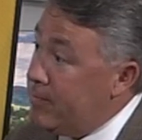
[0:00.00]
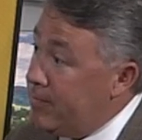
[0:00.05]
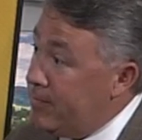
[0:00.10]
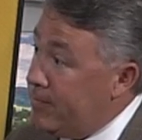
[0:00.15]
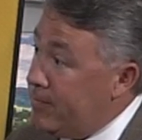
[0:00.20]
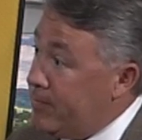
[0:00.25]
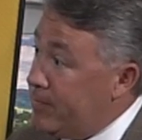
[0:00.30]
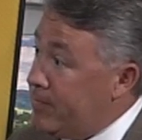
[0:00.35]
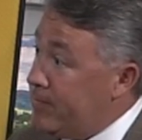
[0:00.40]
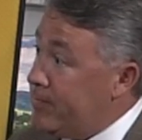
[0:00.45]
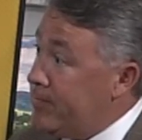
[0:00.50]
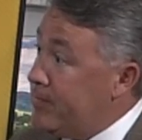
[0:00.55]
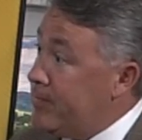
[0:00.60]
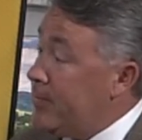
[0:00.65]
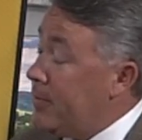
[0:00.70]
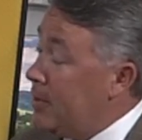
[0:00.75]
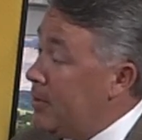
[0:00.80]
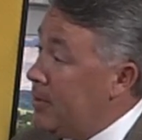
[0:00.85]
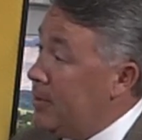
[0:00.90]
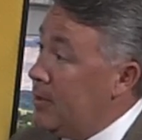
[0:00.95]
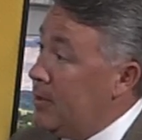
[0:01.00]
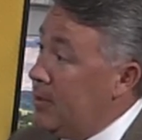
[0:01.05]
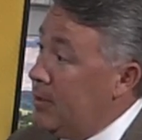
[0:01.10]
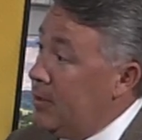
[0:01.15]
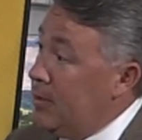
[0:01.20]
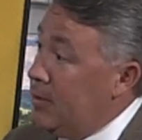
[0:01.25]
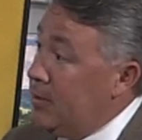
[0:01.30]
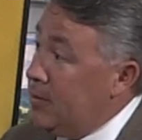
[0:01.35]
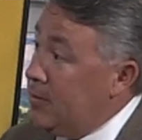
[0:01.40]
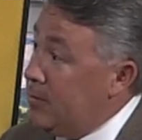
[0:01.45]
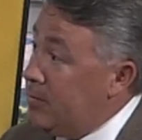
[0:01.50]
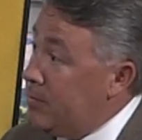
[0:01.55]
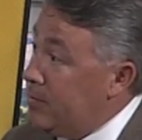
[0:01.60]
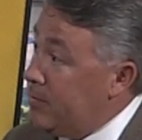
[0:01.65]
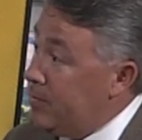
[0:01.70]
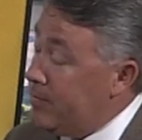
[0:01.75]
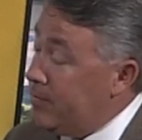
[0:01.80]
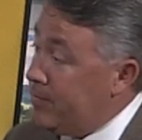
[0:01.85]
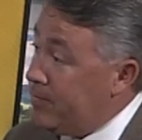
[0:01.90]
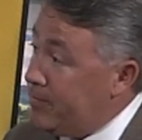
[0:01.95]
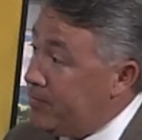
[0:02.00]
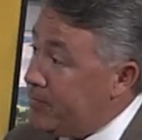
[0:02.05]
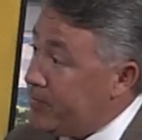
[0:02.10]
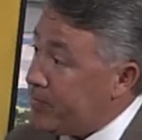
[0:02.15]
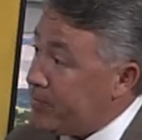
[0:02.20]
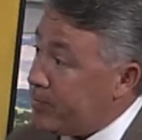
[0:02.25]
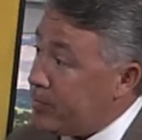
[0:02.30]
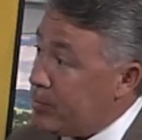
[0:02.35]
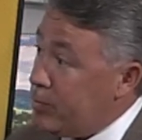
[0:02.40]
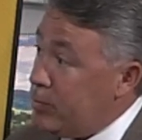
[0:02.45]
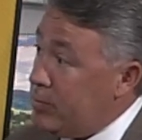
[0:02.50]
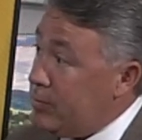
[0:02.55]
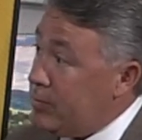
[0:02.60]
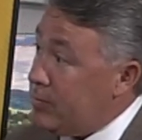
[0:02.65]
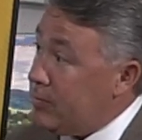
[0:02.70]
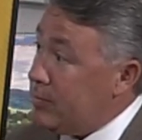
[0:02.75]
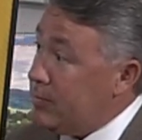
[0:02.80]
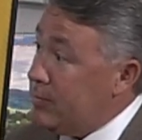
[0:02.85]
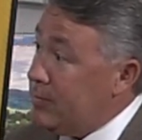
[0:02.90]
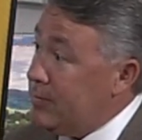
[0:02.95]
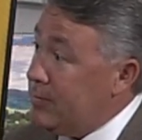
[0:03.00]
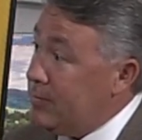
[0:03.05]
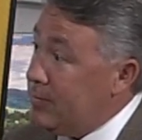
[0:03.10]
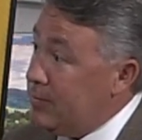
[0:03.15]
(not speaking)